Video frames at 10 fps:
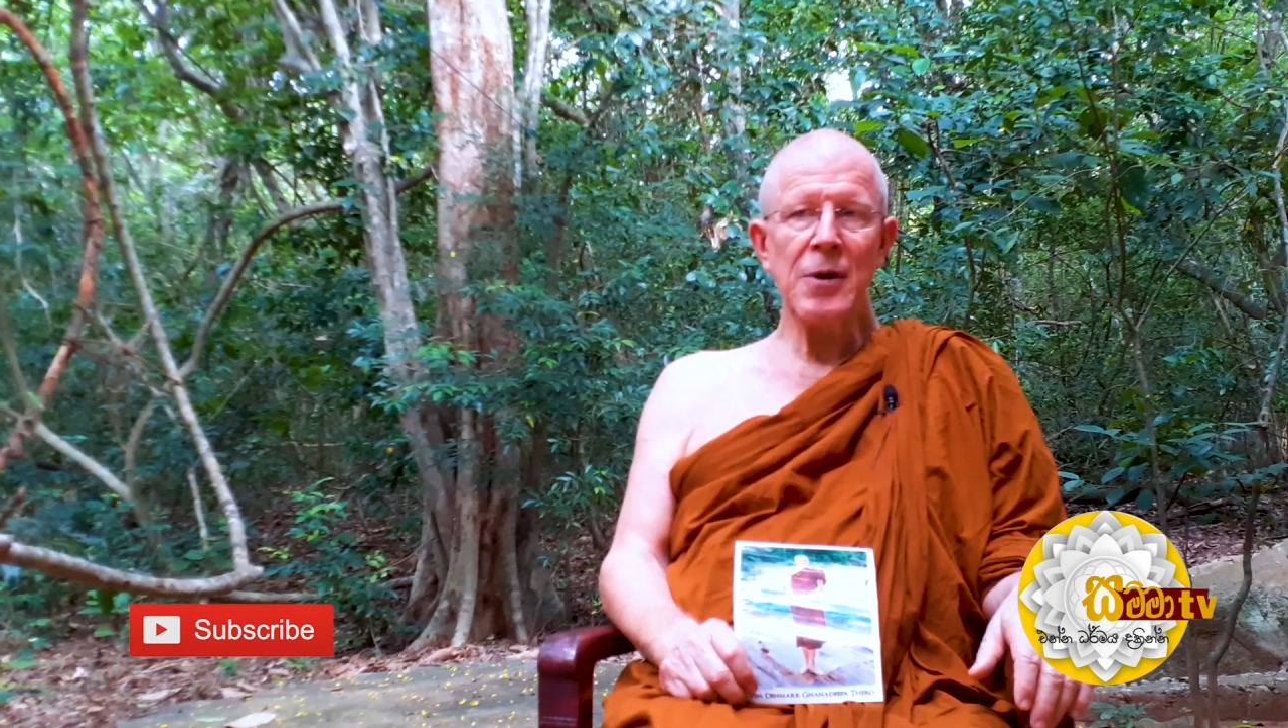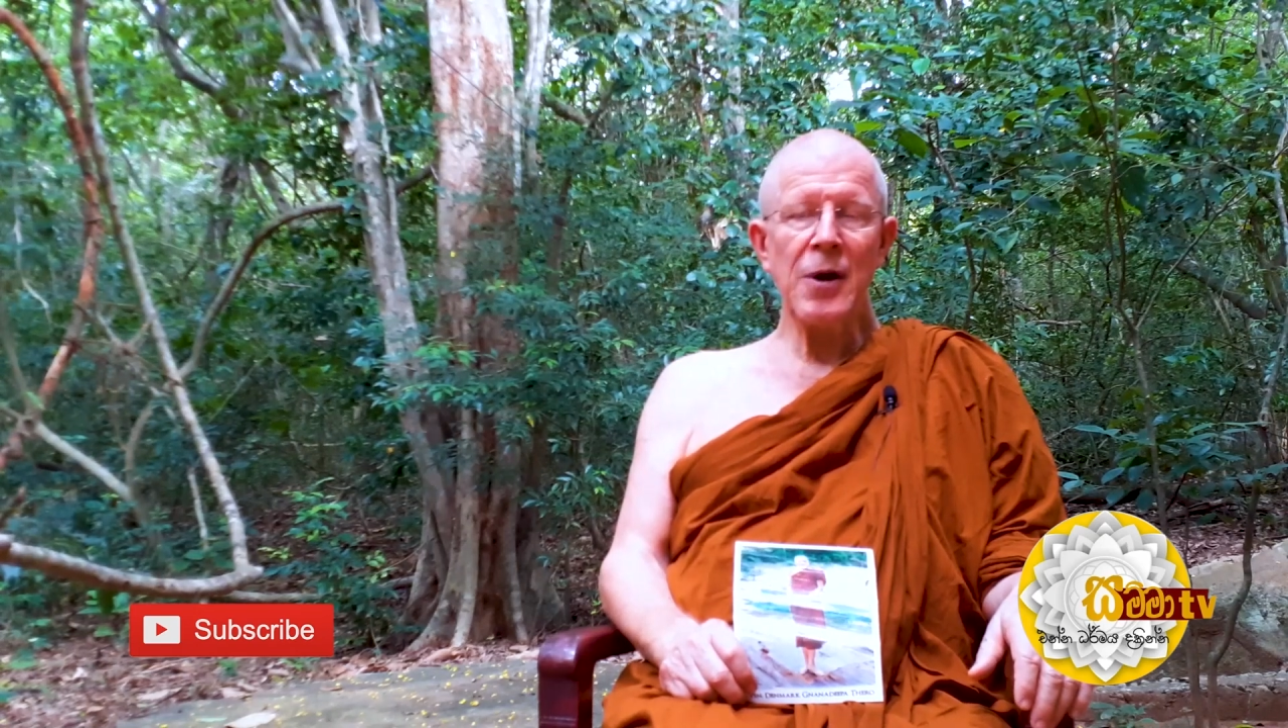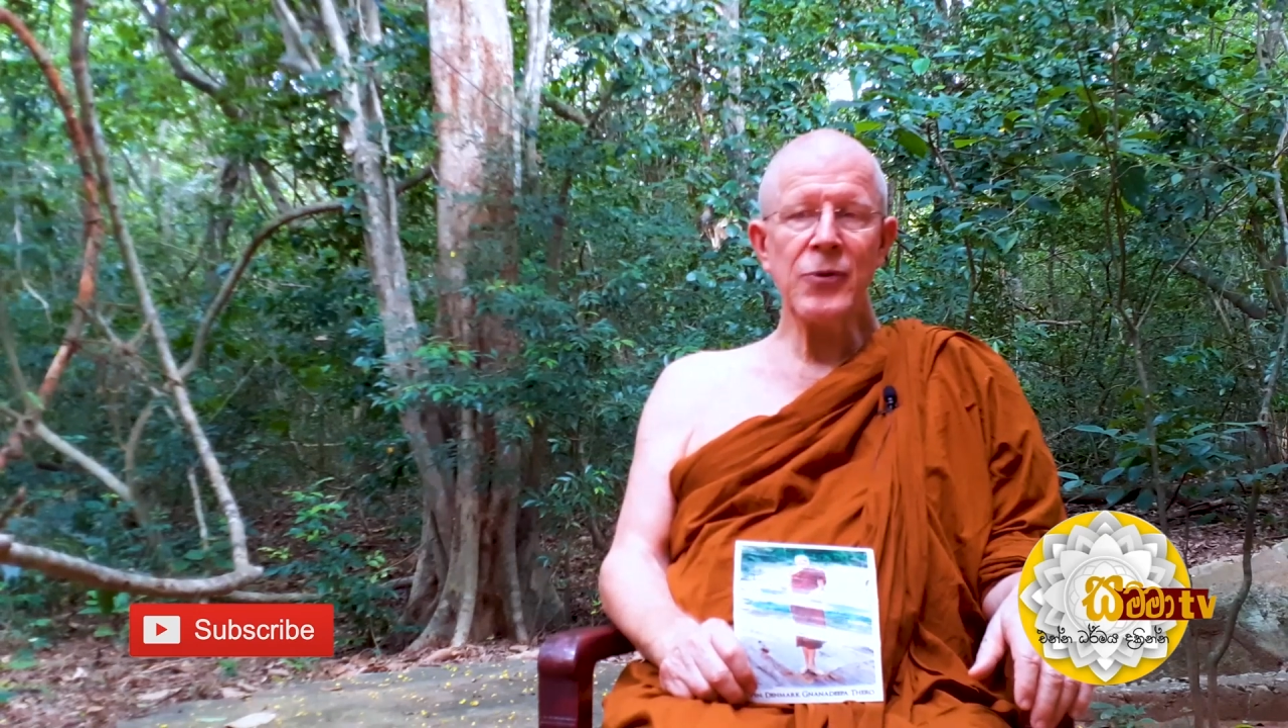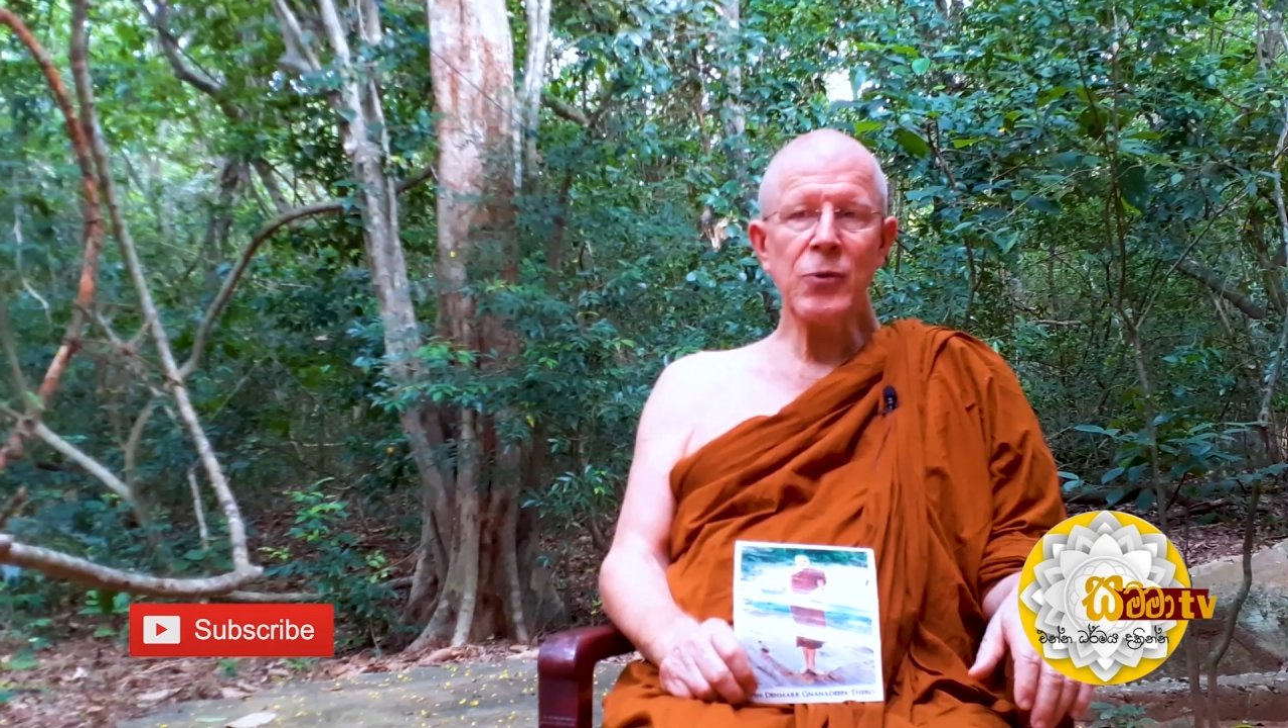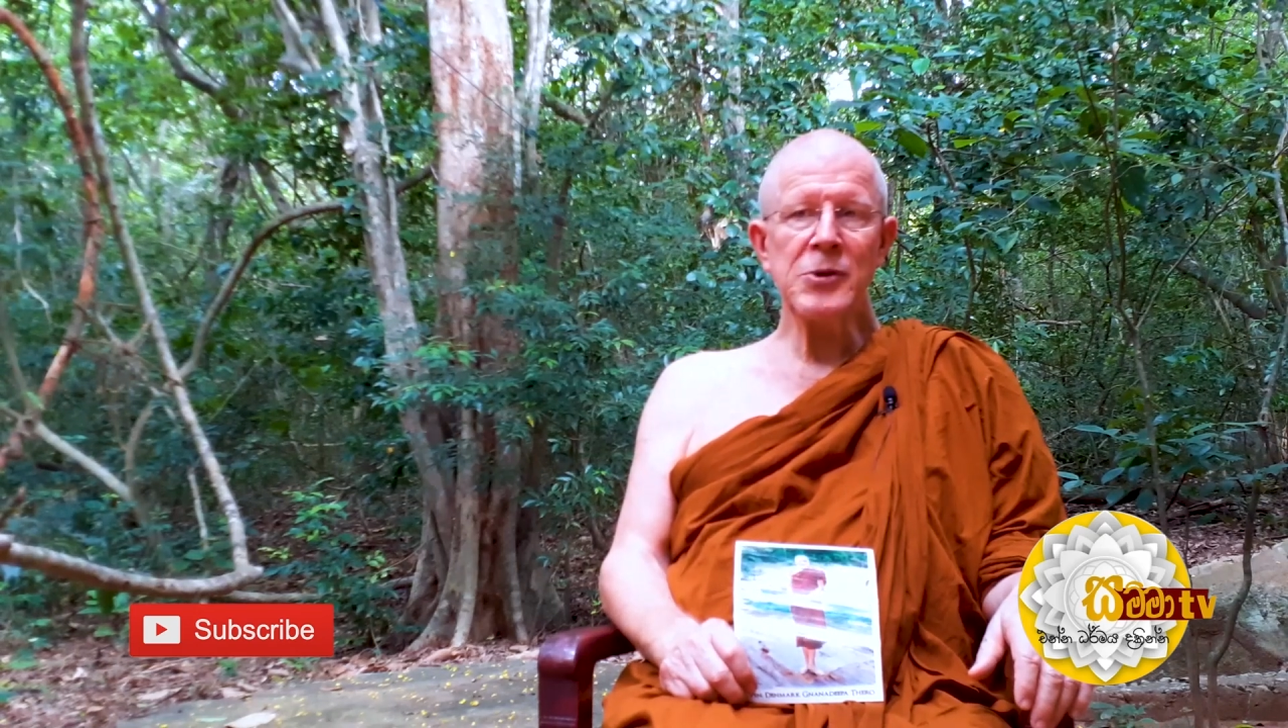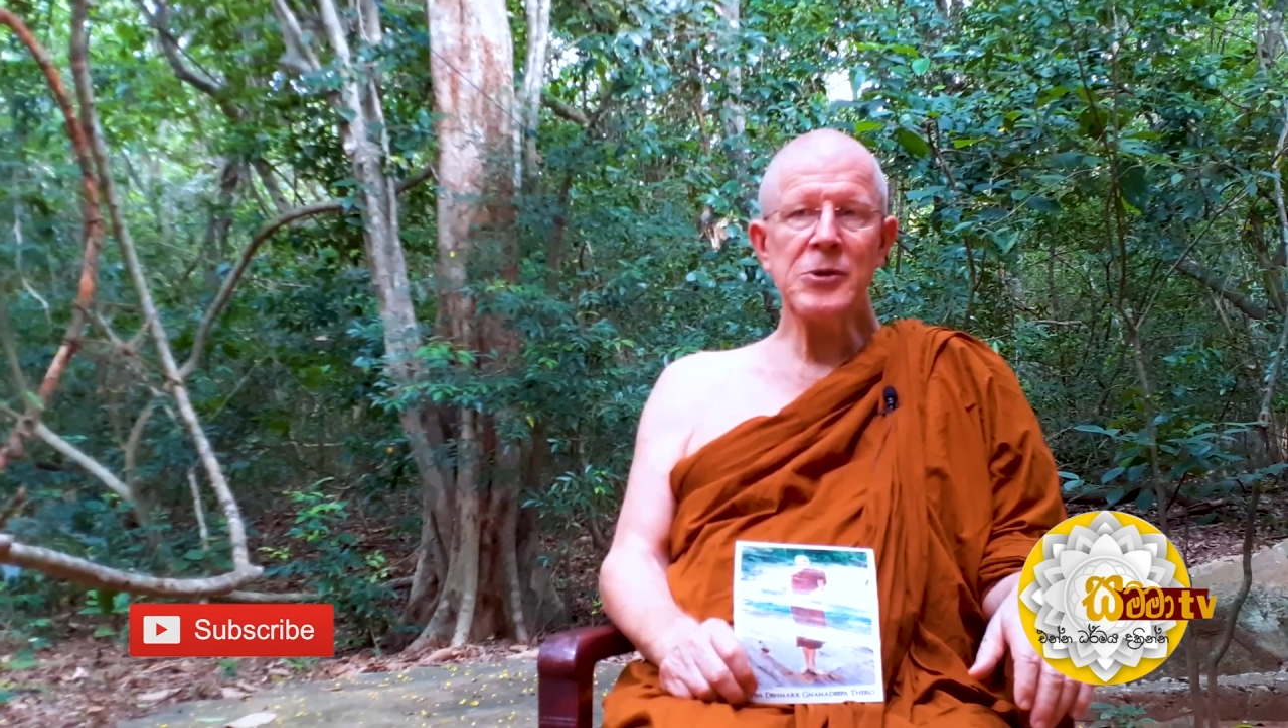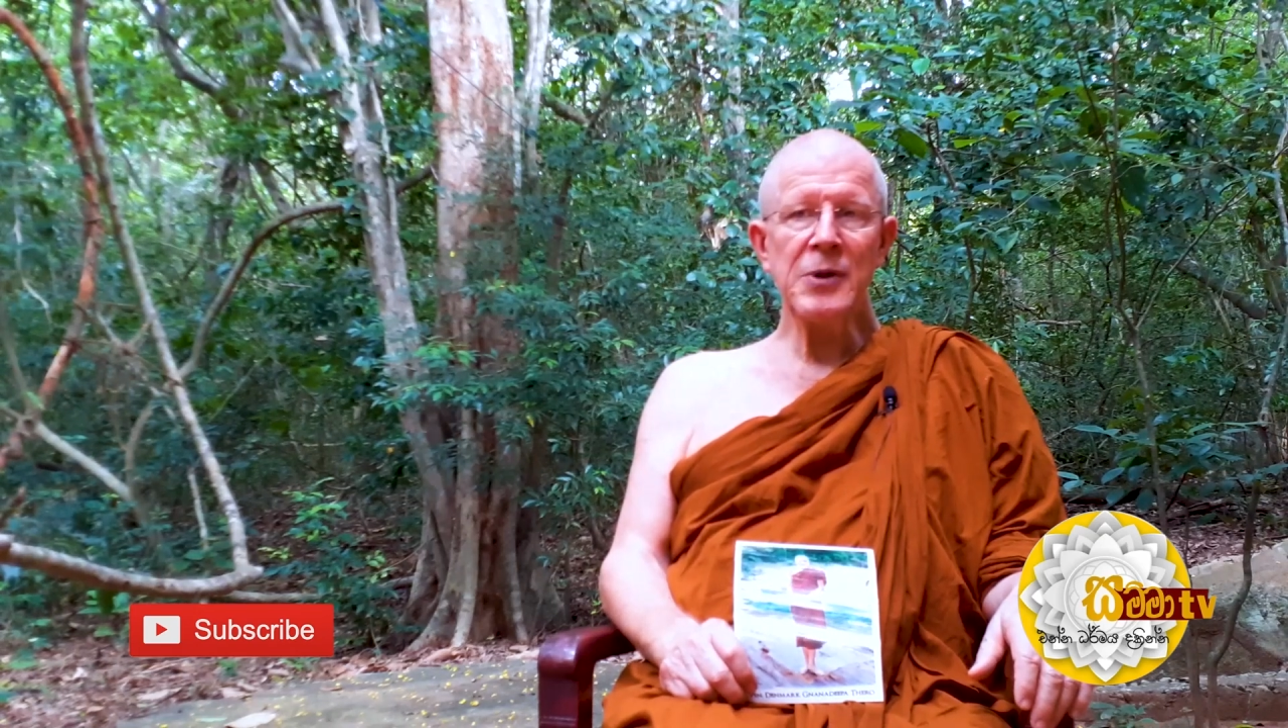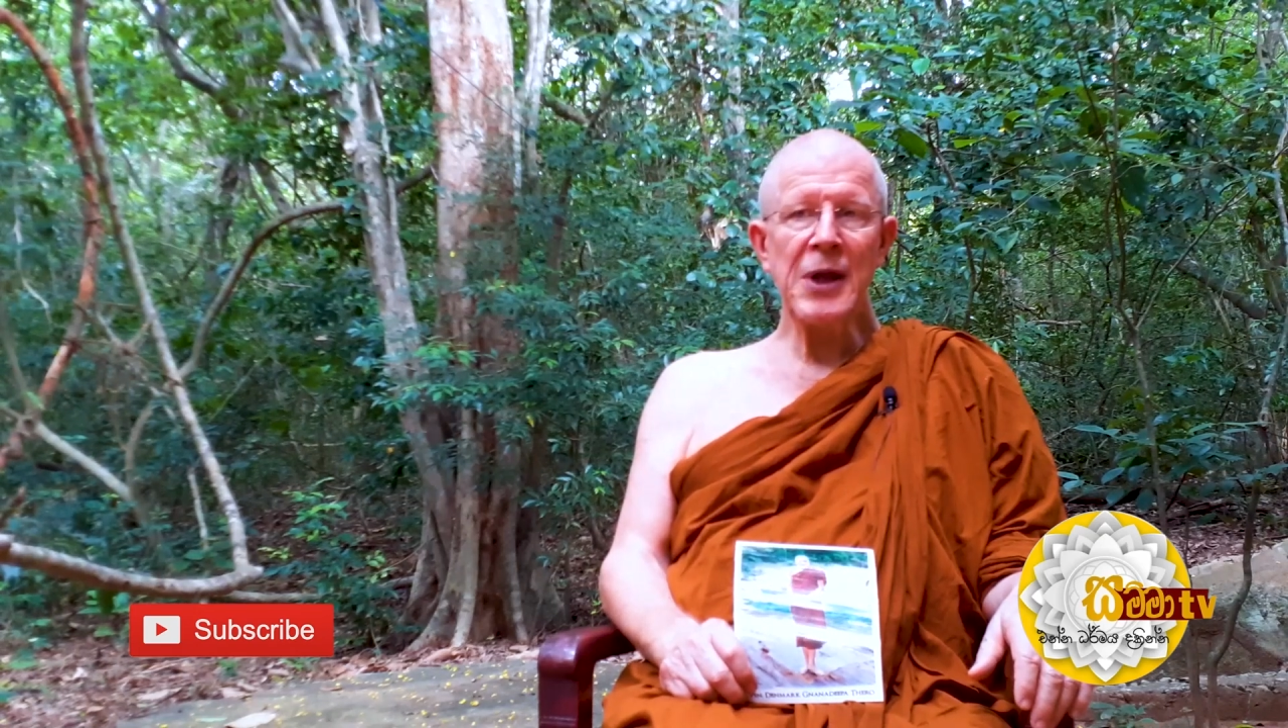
of the kuti would